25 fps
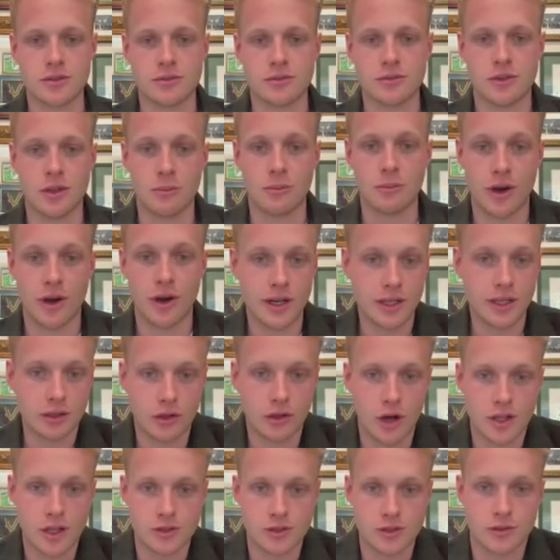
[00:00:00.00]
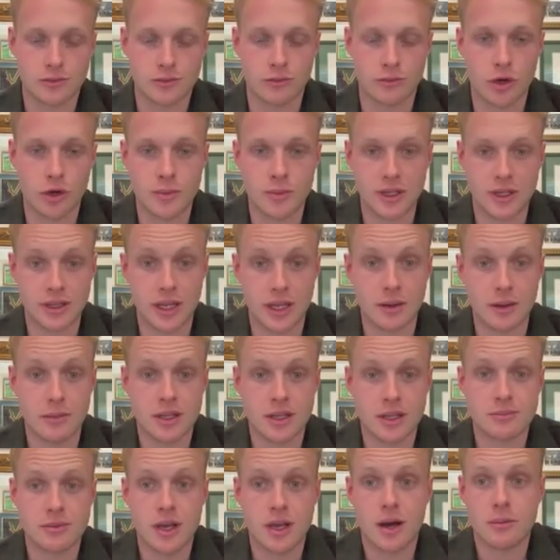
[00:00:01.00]
the breeding lines with Rubik that it
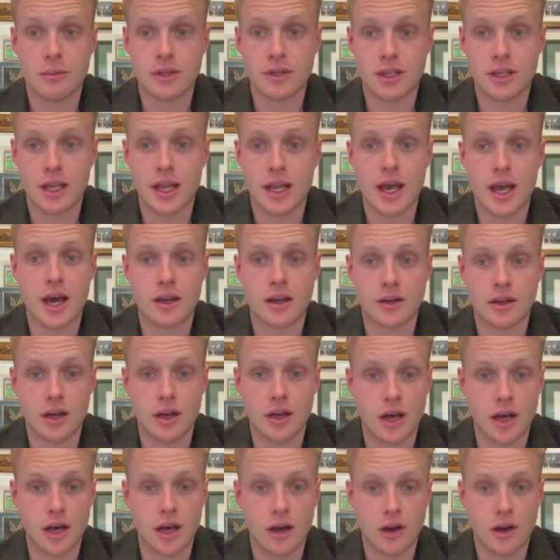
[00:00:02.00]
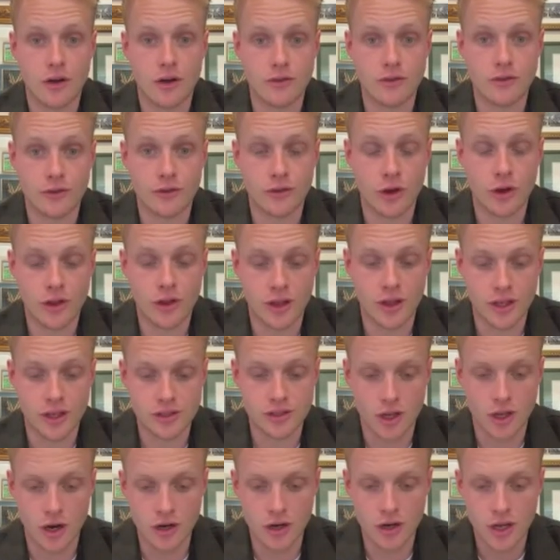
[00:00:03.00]
must be able to get out over further.
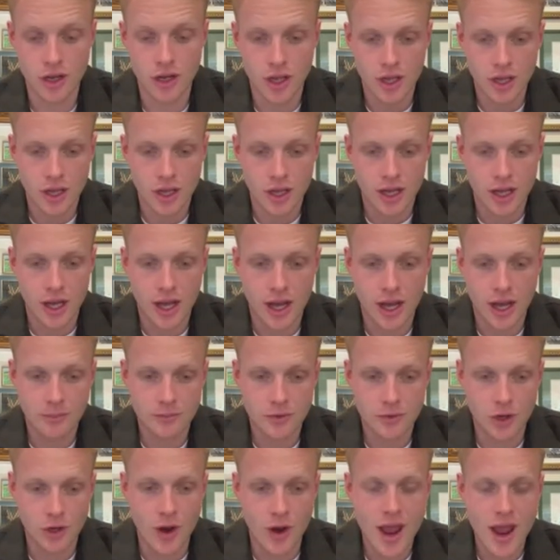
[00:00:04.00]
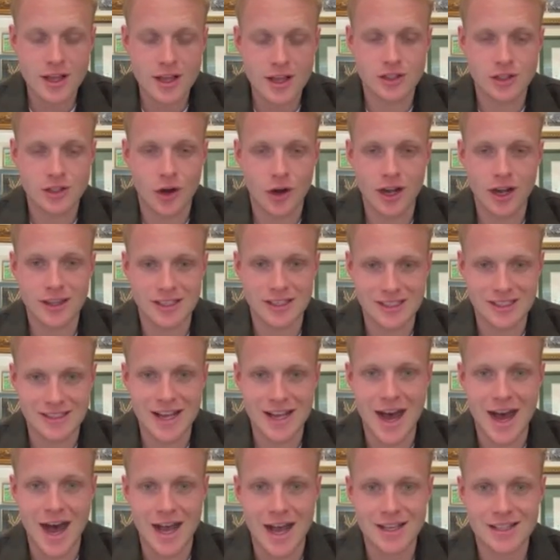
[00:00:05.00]
So Outside of the
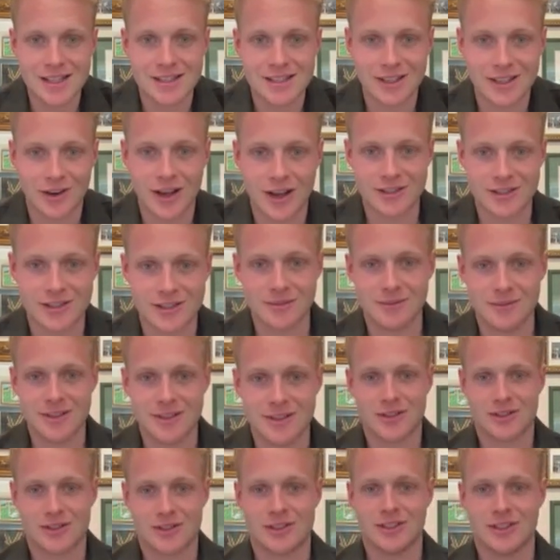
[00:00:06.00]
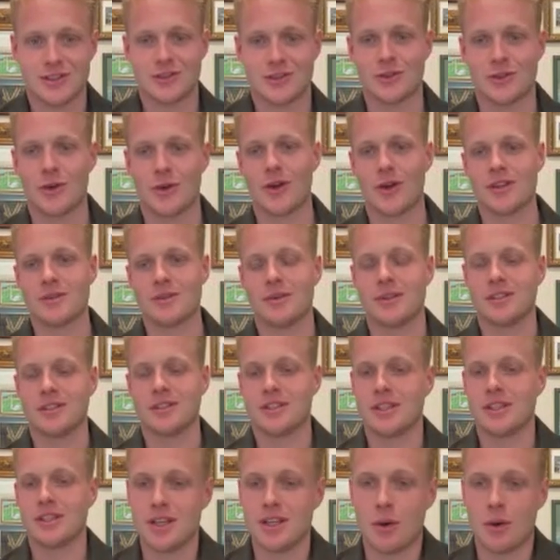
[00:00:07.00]
stars, there are some interesting stories, but
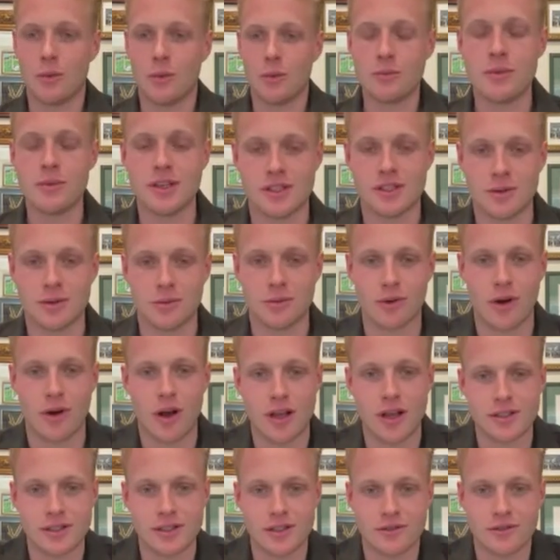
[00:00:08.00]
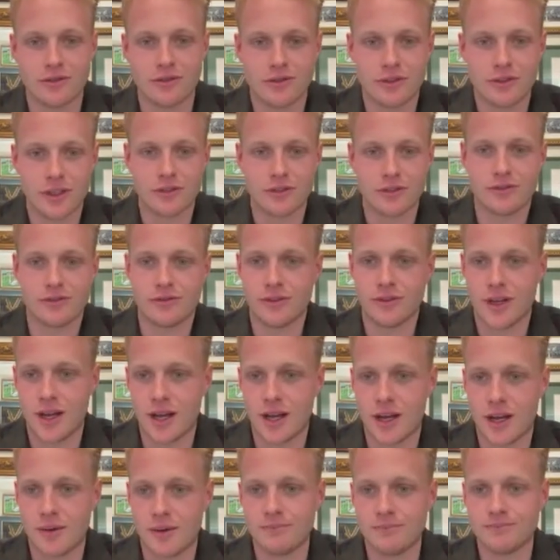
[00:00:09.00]
geez, I would be surprised if
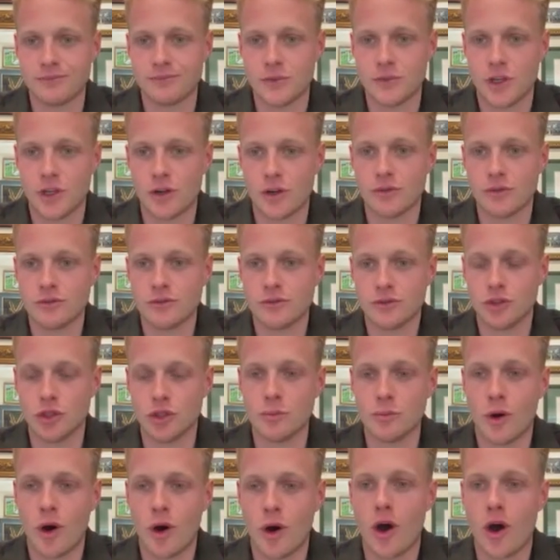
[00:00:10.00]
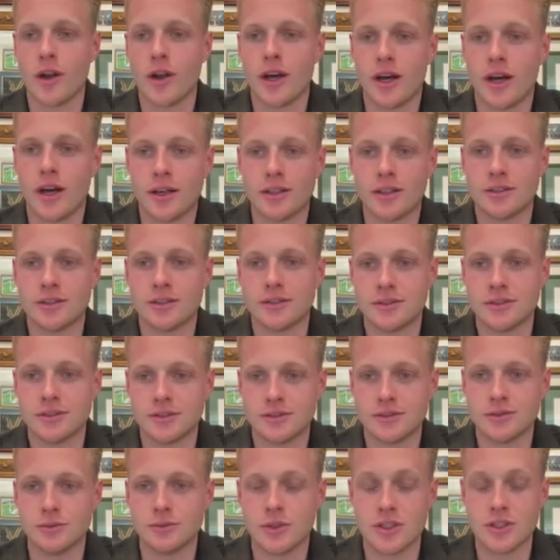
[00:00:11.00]
Dubai Honor
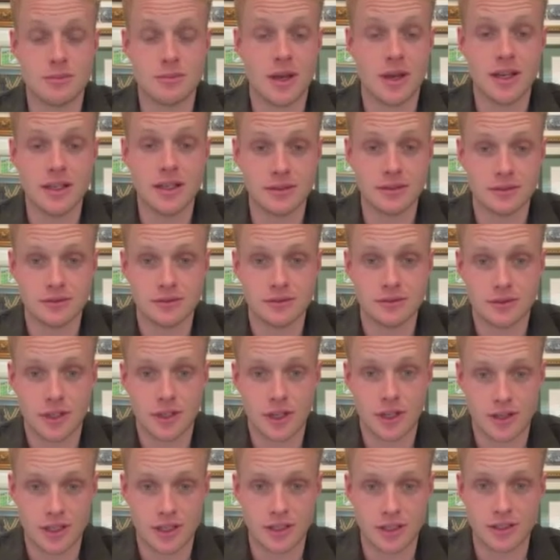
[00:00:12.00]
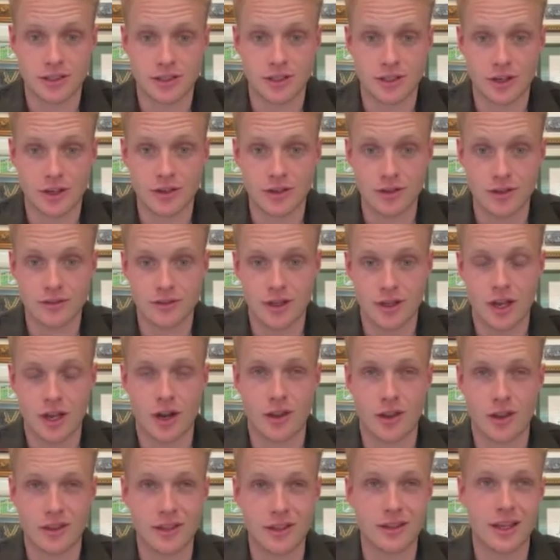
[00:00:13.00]
was beaten. I think, and
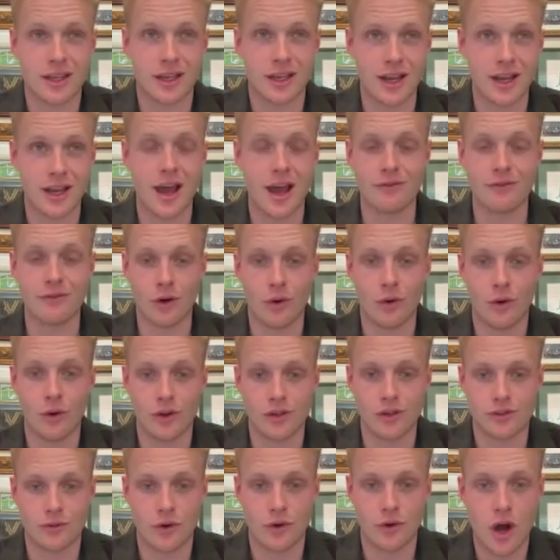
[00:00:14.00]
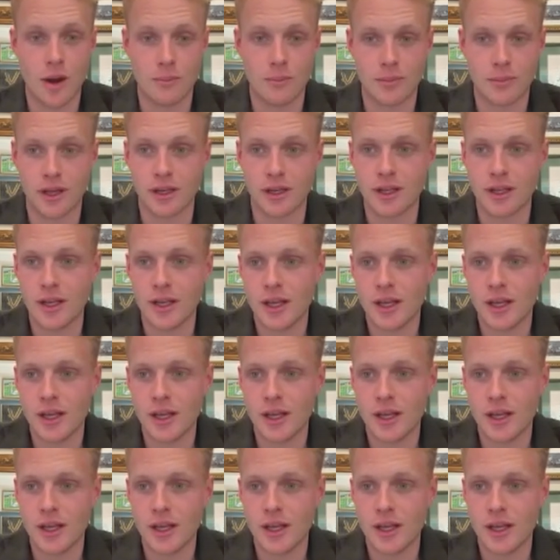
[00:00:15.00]
I think they're going to have the horse right, but